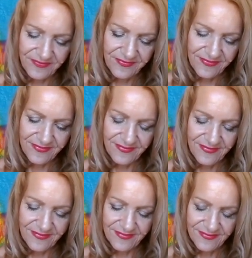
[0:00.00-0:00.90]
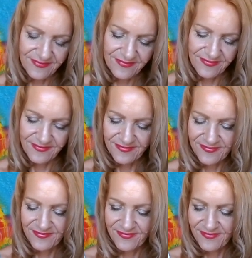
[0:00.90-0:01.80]

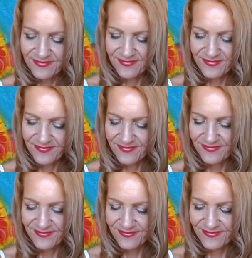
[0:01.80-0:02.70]
Nothing is said.